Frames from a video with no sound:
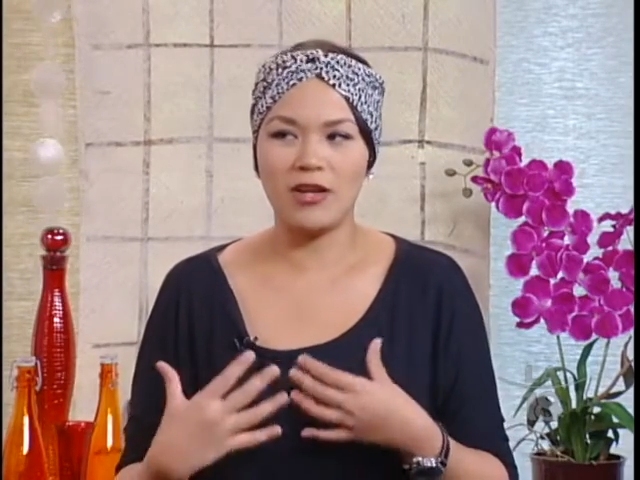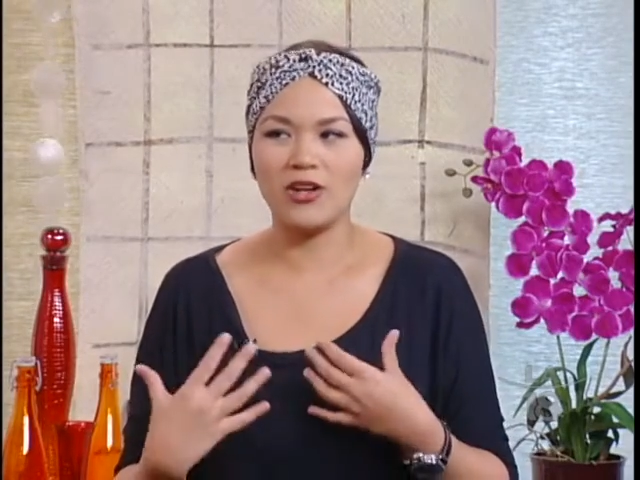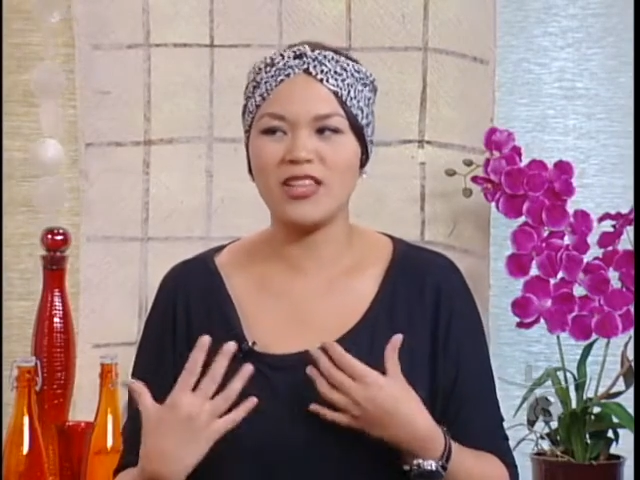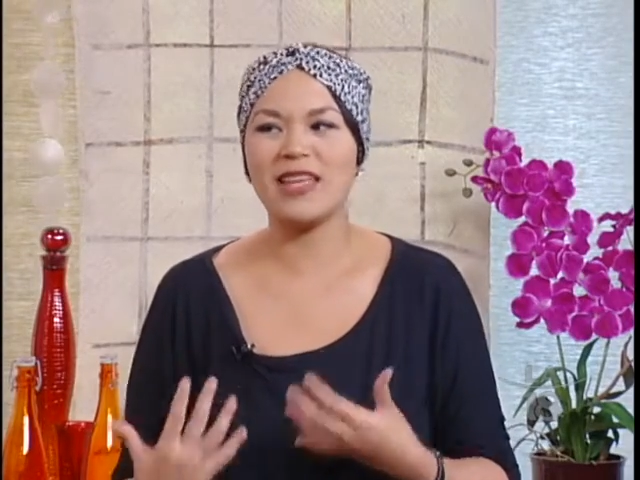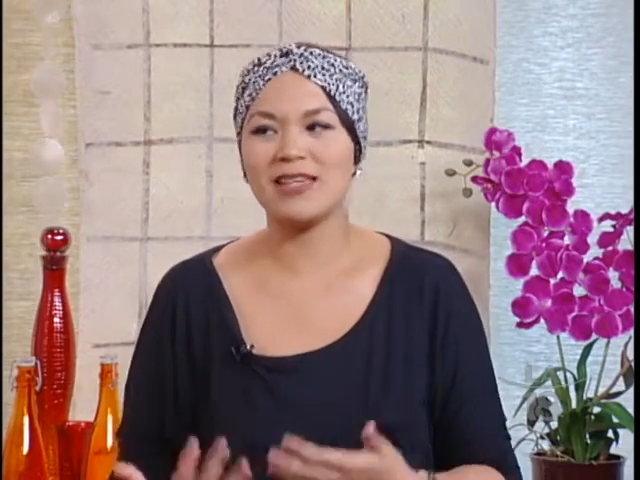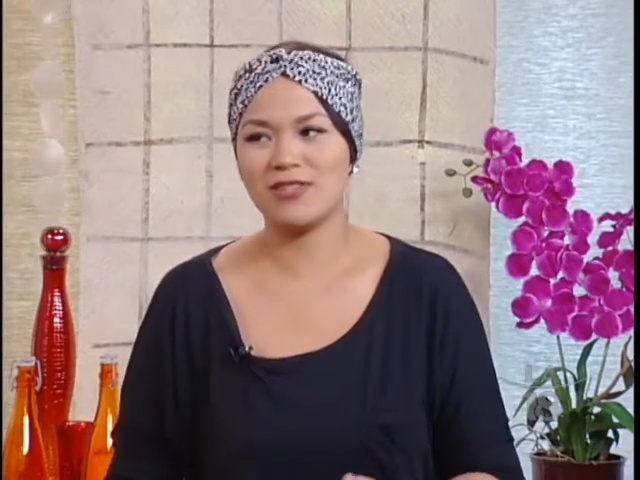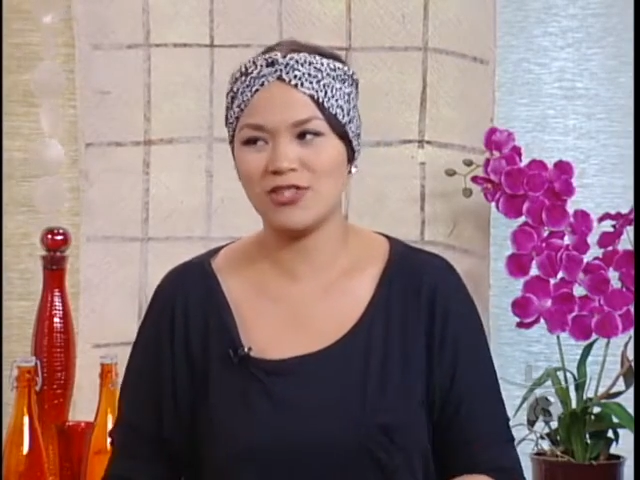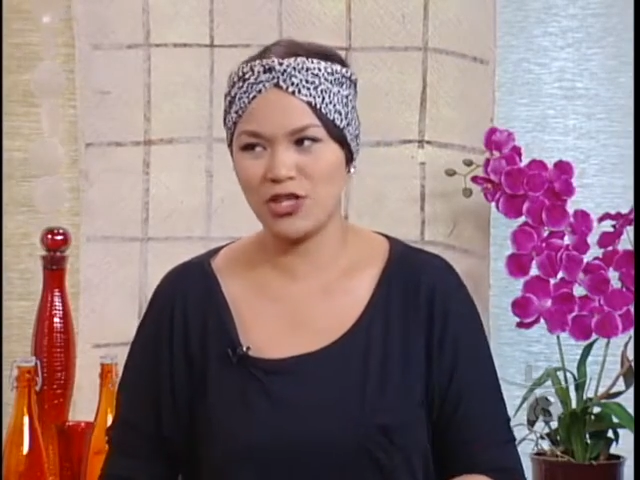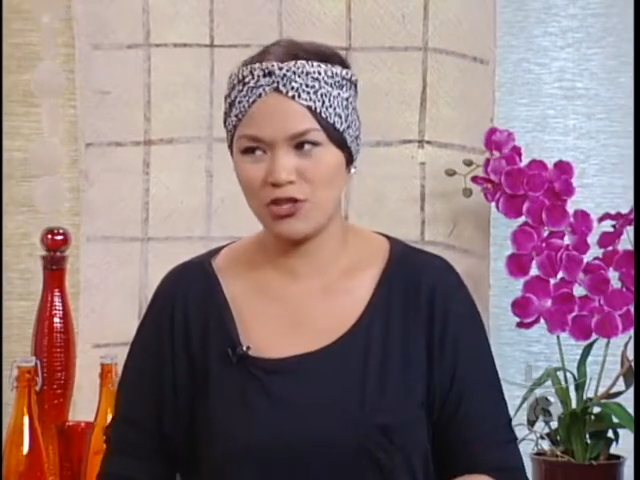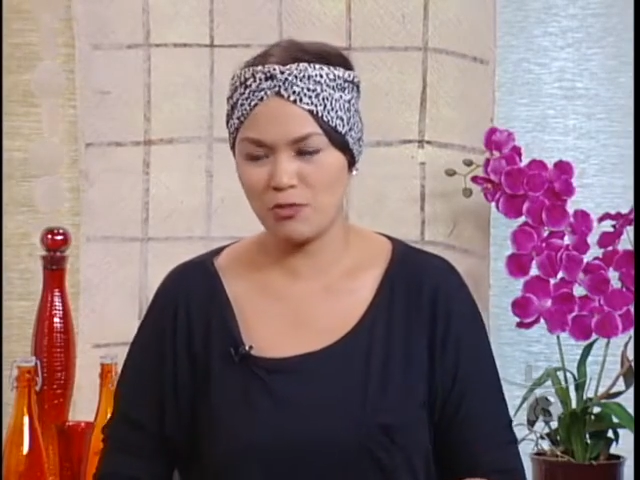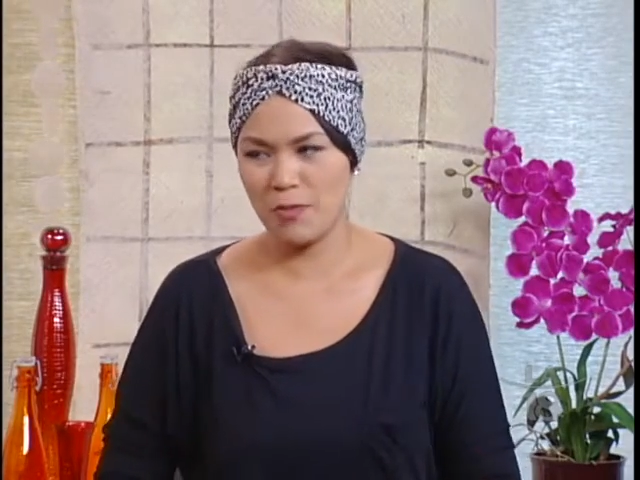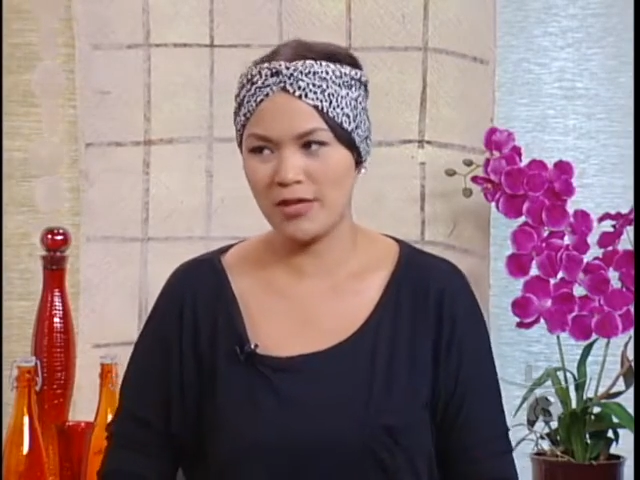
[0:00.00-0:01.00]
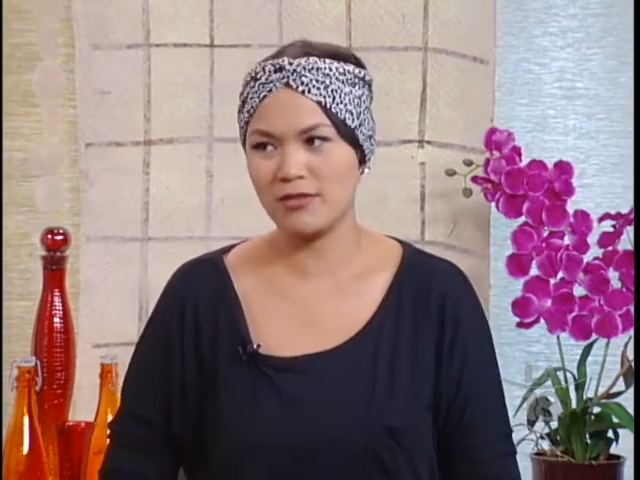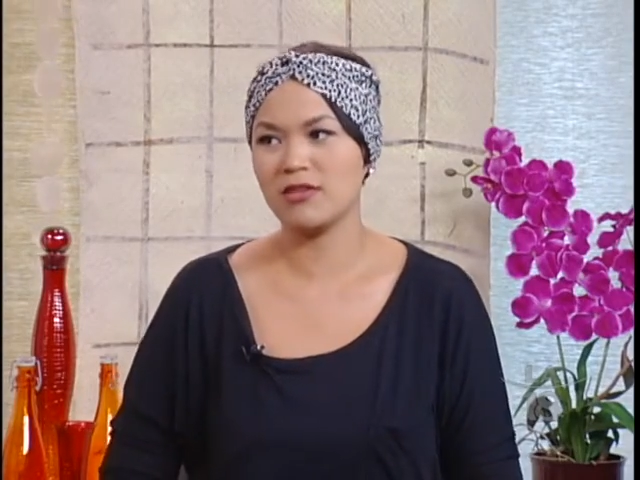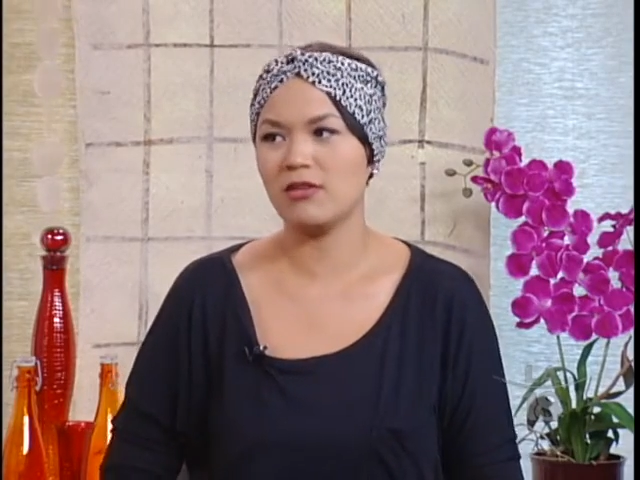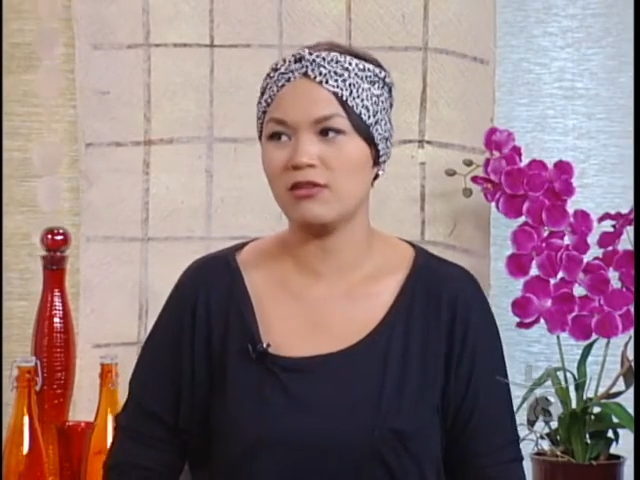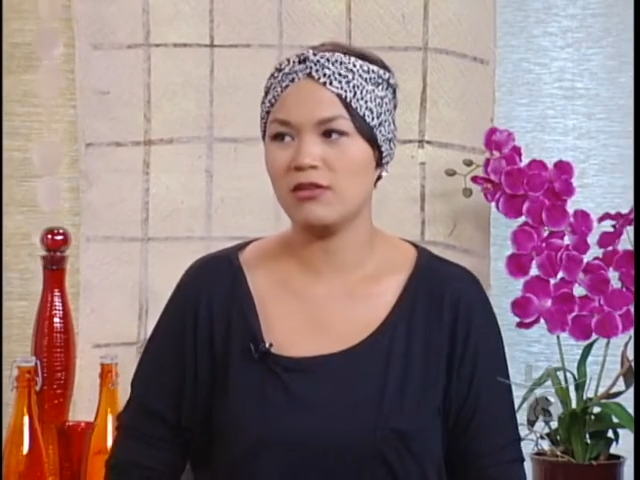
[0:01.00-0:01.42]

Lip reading: are less judgmental.